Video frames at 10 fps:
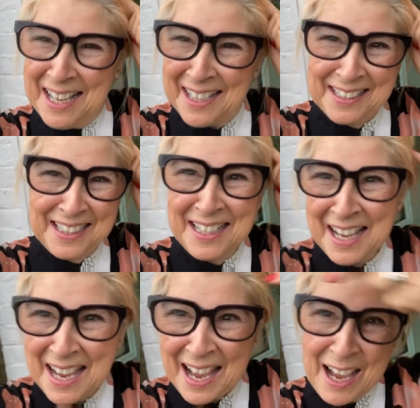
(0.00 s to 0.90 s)
I'm gonna
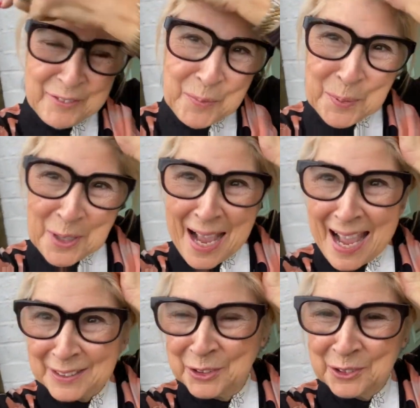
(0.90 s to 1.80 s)
have to put a
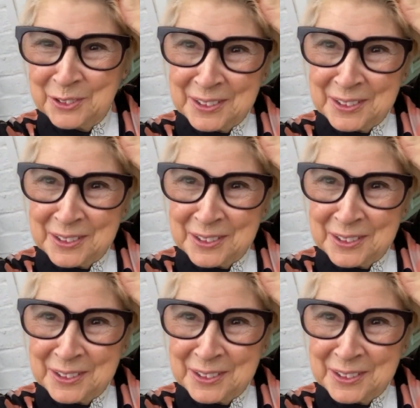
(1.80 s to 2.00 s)
hat on.